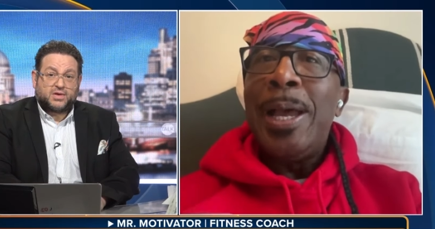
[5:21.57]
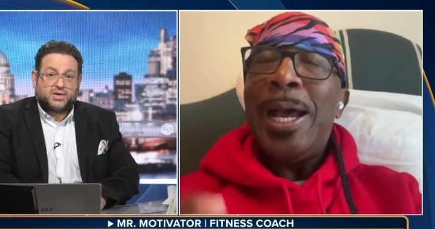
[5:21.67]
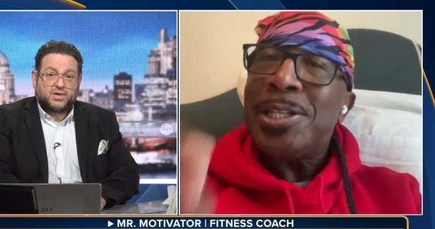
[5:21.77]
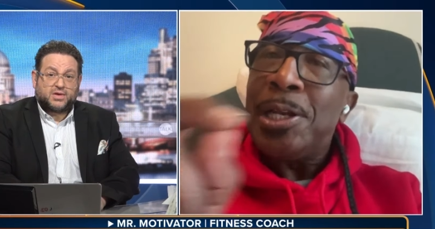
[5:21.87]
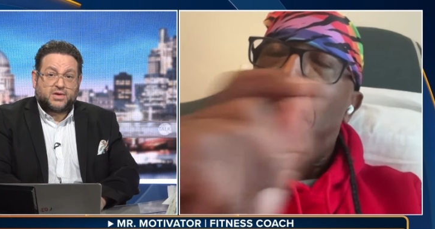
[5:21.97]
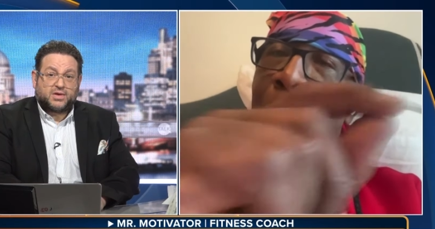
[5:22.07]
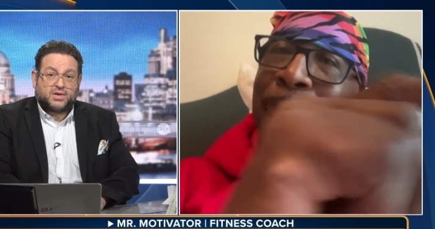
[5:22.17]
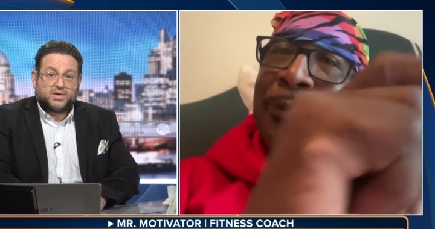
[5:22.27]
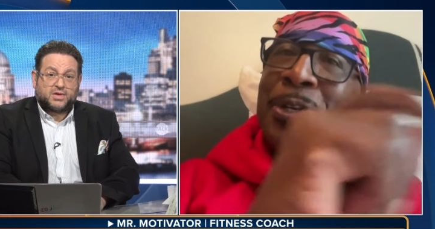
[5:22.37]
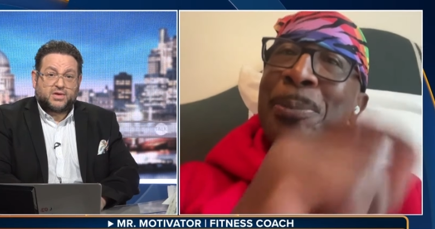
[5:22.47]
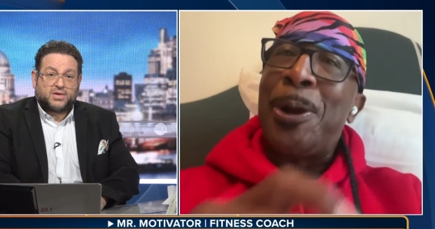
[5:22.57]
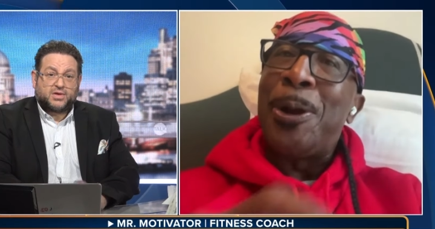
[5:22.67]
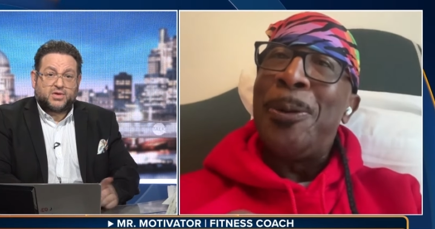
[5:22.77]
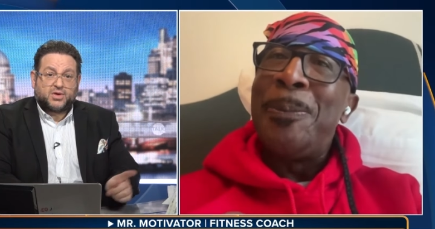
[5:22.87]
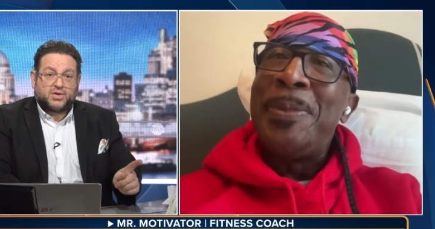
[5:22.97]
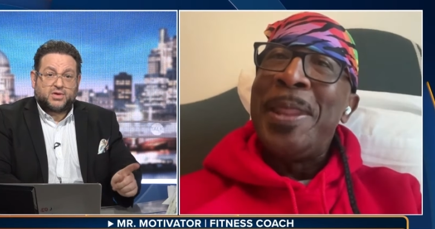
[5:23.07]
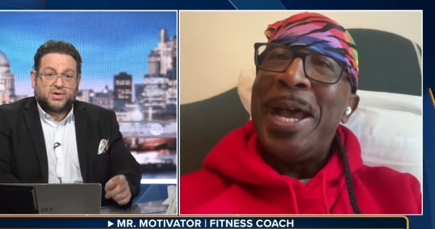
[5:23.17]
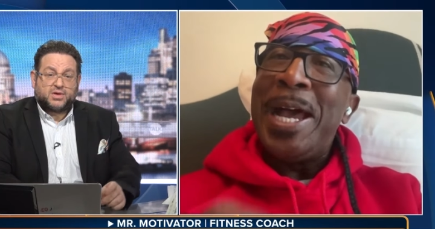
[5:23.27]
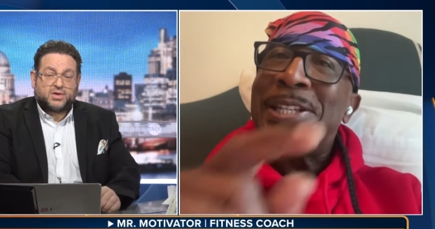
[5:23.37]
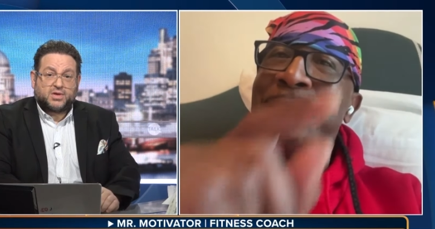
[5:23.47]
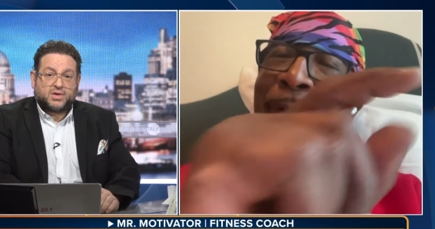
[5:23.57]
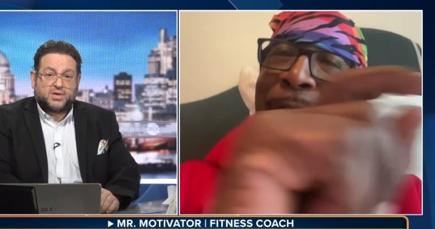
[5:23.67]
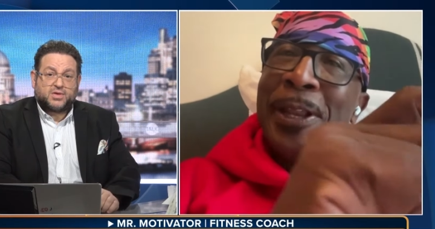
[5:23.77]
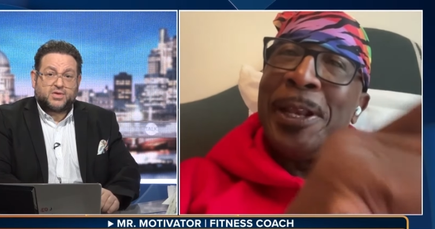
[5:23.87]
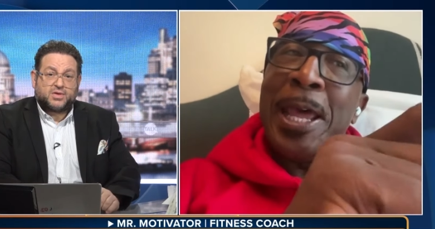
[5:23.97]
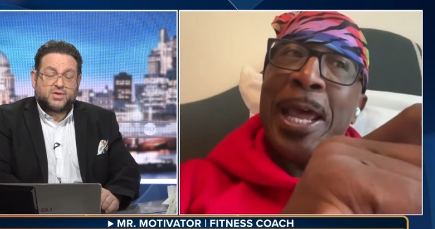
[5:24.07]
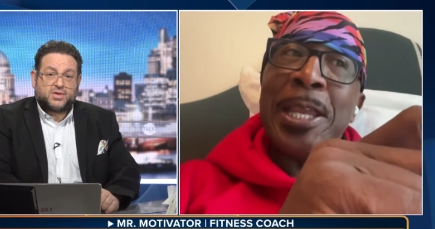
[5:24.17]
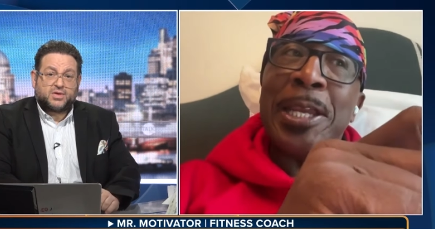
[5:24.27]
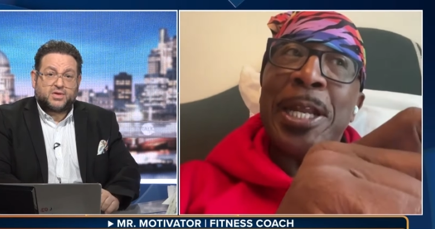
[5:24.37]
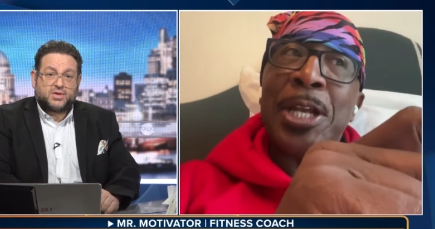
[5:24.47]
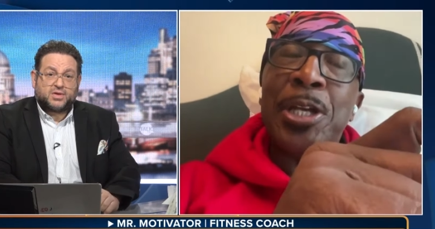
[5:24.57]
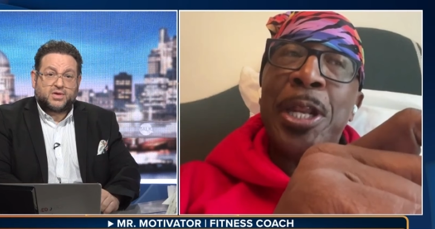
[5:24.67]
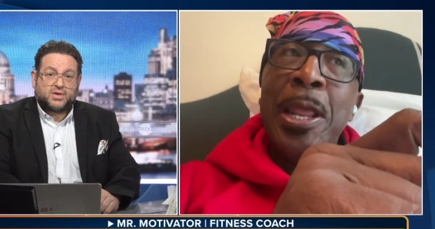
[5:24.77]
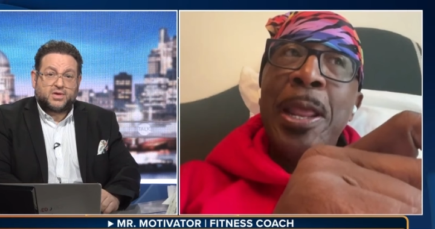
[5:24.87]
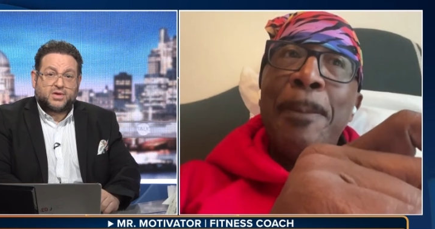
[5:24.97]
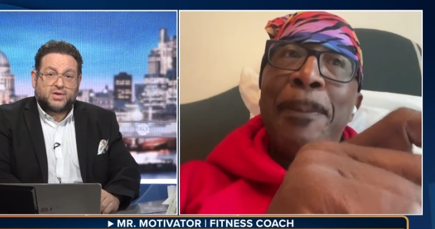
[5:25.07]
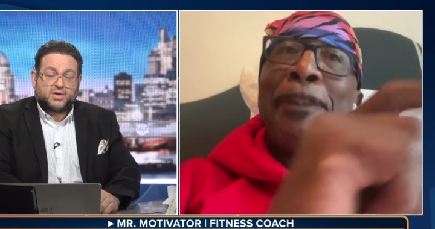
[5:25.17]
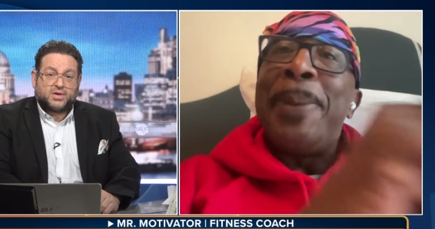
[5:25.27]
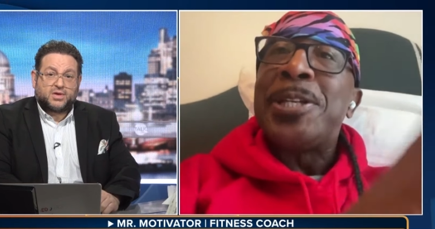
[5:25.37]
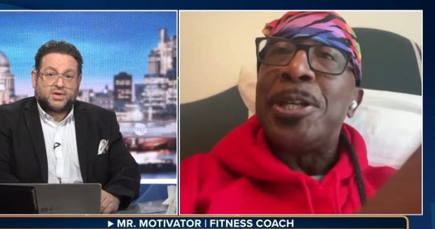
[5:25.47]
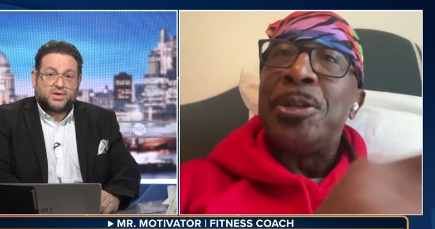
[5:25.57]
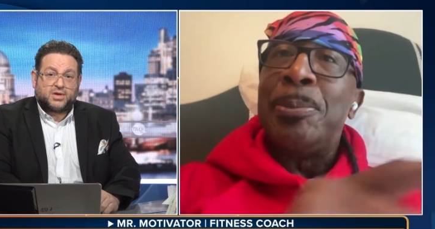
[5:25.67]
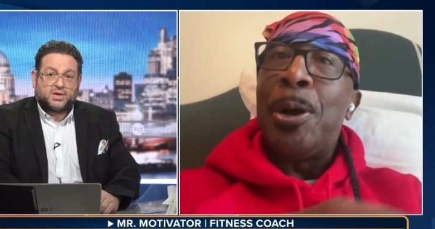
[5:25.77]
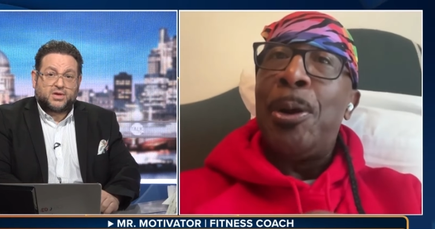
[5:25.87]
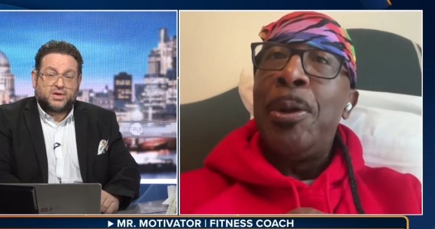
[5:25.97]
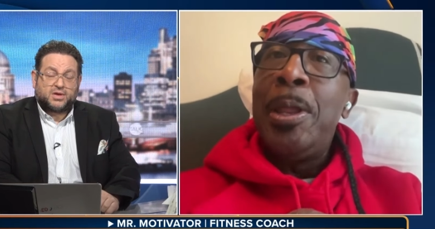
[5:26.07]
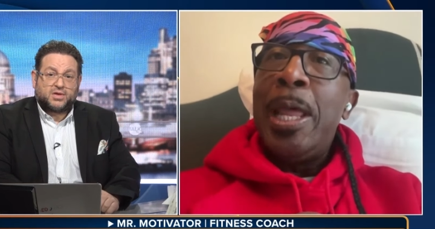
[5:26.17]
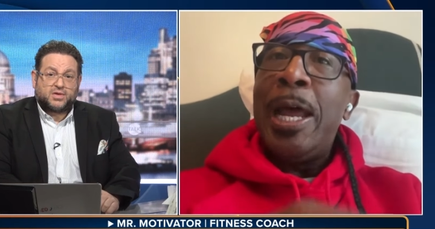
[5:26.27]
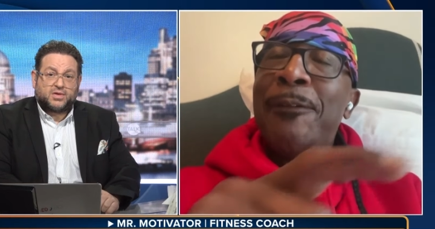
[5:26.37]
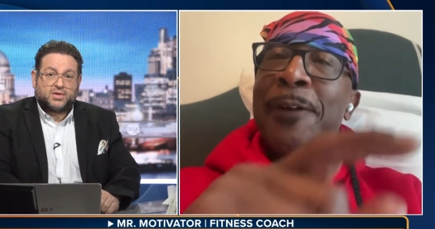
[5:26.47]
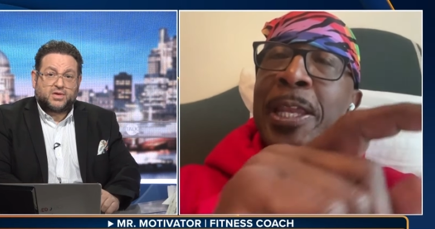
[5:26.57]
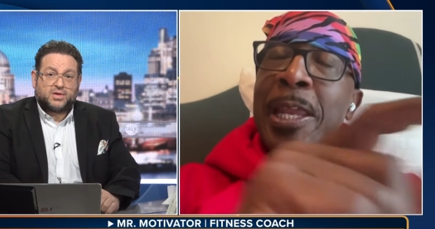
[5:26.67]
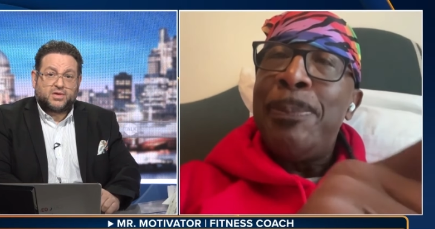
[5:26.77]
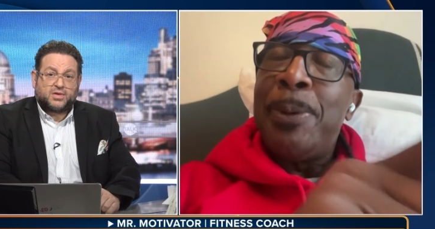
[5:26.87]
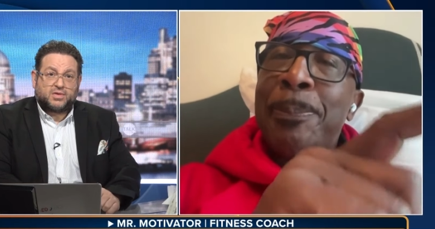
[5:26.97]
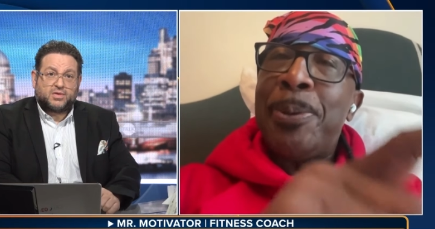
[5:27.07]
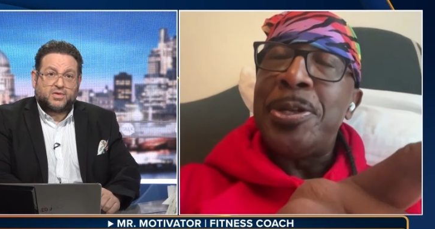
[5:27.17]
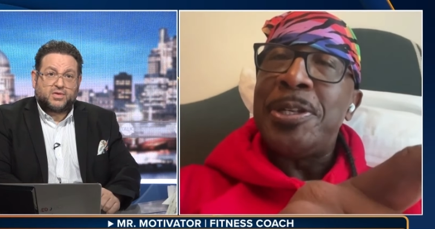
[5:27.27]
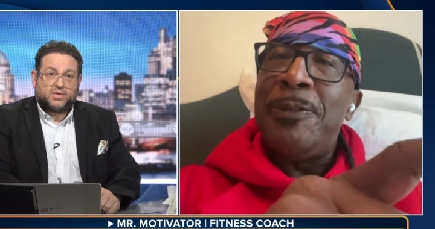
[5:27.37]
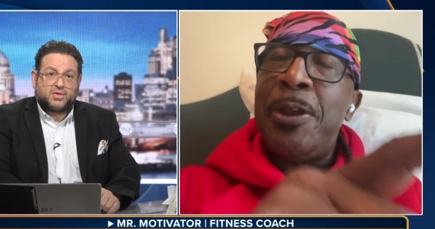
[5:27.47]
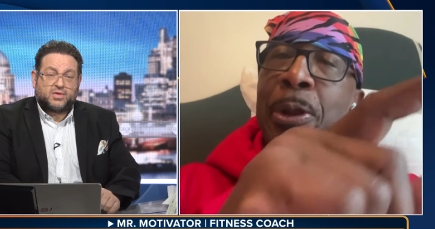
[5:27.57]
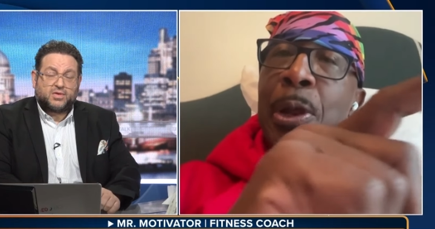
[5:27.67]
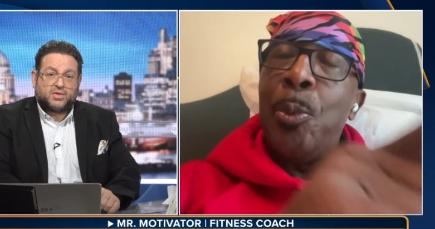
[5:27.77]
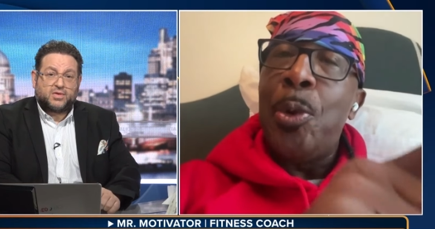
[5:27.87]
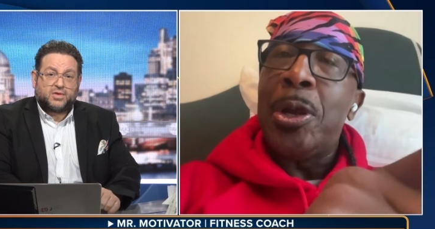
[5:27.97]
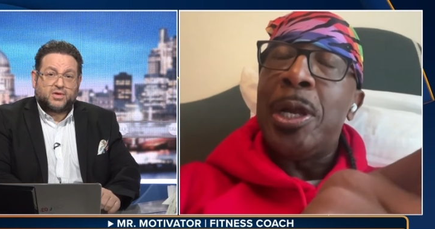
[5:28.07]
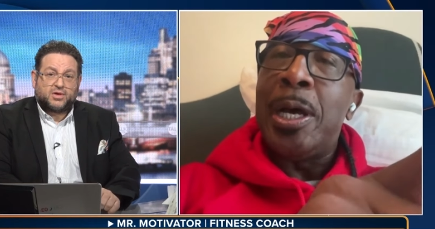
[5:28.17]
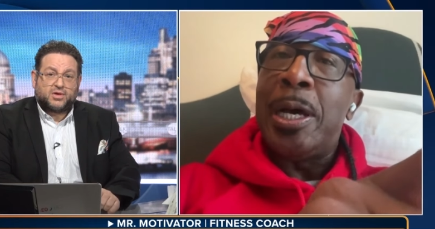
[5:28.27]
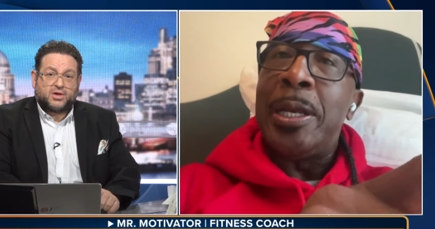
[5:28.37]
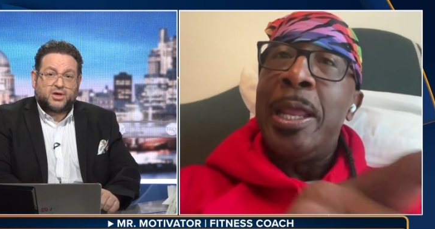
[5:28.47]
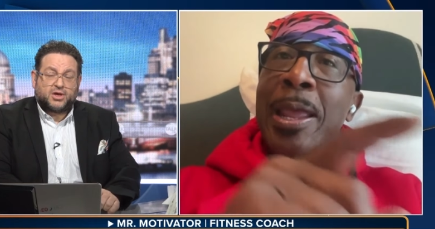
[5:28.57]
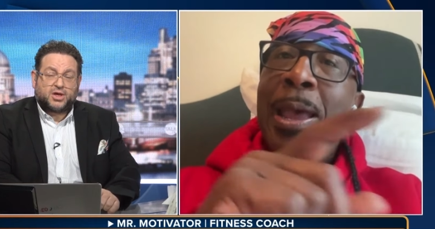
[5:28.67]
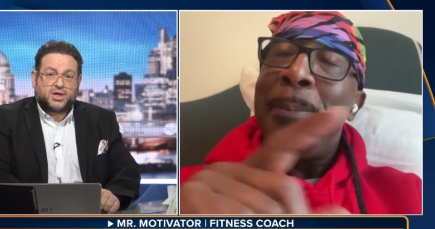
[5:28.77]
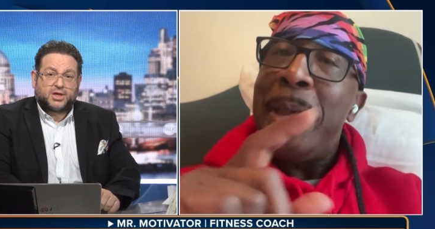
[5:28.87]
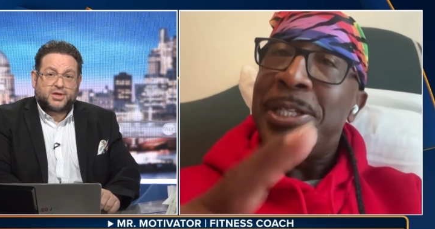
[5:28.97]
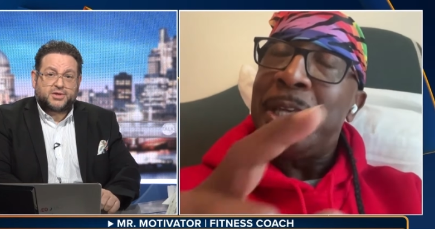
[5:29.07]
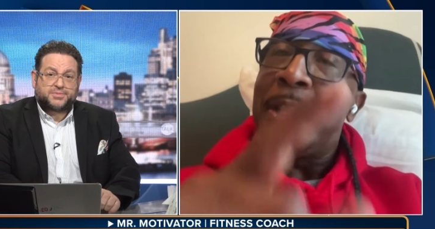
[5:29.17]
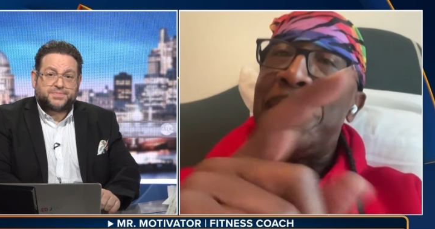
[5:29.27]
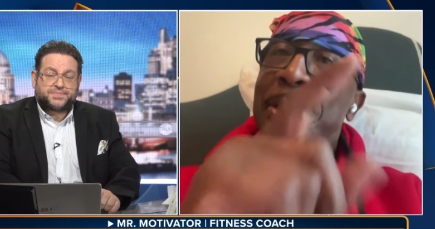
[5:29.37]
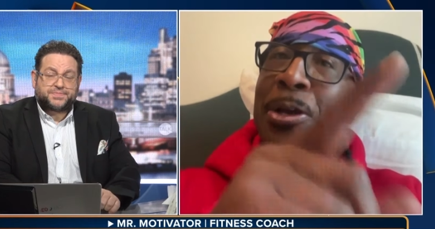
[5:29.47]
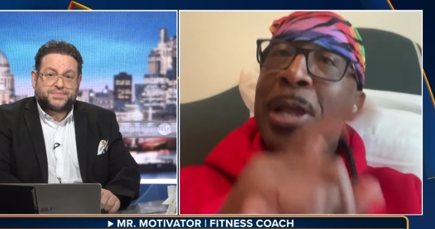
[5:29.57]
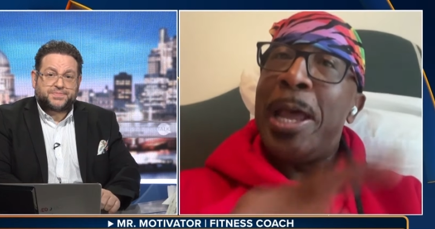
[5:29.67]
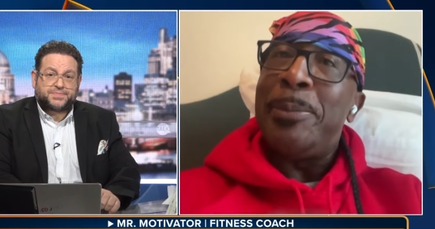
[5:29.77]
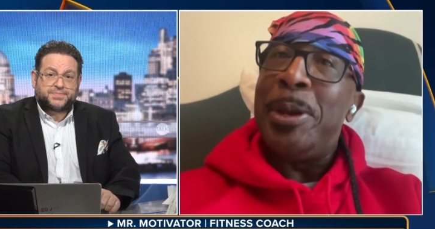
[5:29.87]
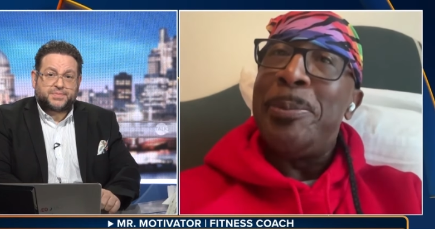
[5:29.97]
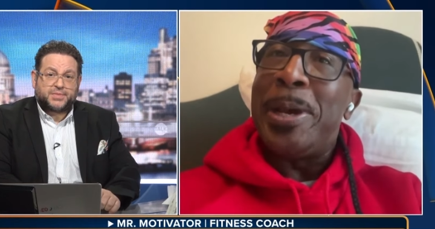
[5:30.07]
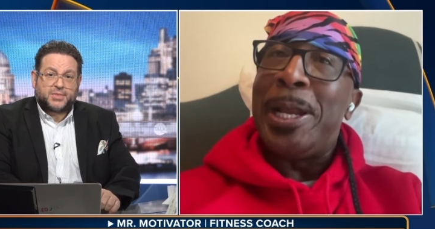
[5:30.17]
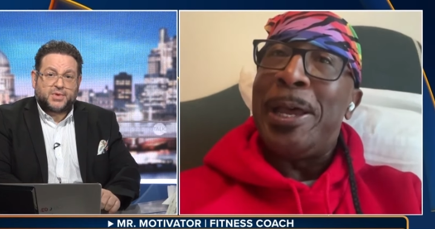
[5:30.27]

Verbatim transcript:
Speaker 1: I still hope for tomorrow. I still feel that I can actually be better tomorrow. And if I keep on persevering and work hard, amazing things are going to happen in my